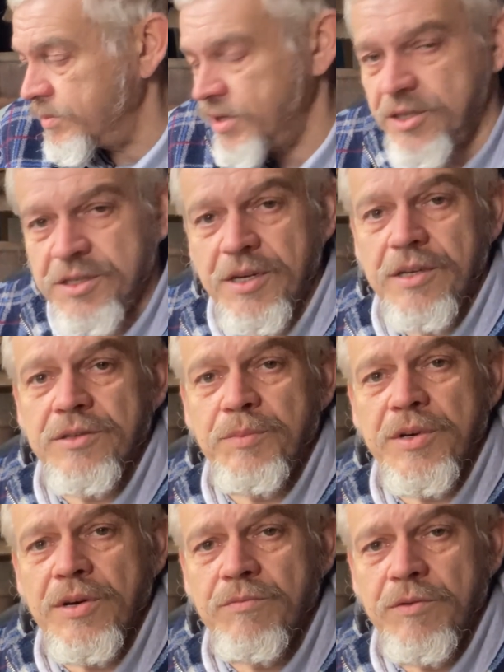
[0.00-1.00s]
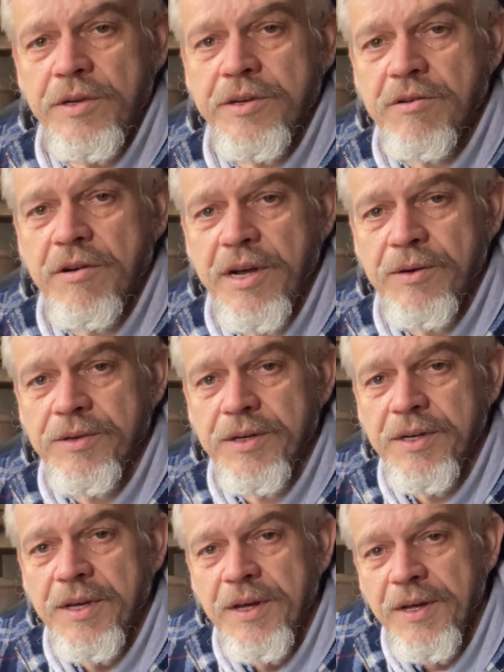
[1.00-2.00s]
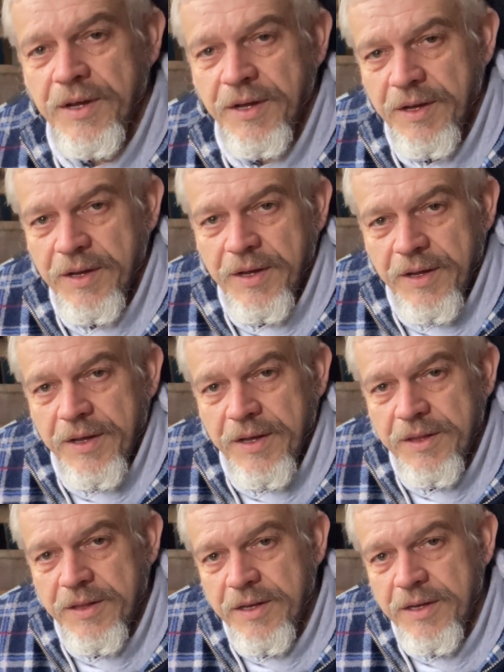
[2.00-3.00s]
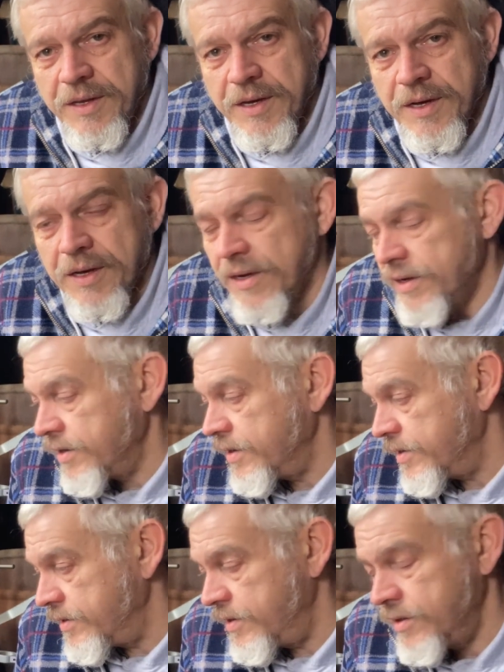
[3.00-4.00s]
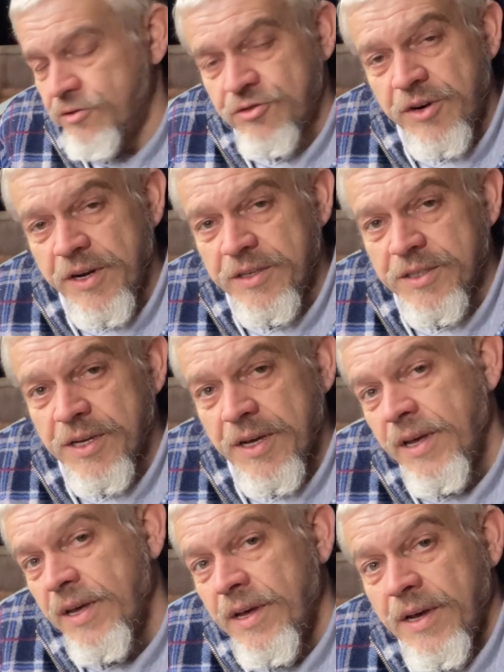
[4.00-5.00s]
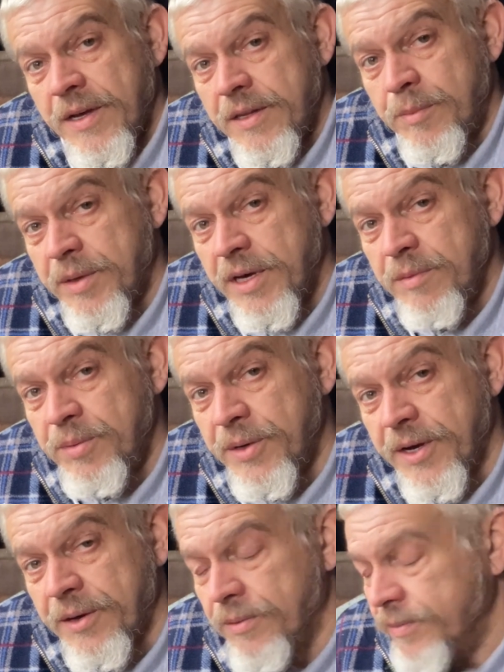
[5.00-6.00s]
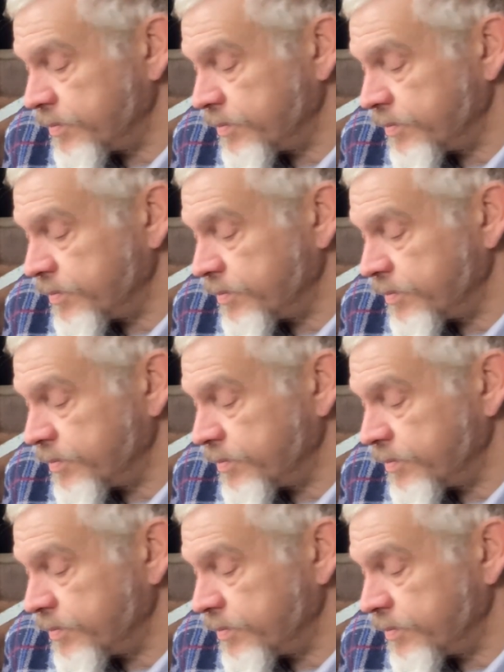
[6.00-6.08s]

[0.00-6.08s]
these start to become really crowded in the trays, they'll be getting put out.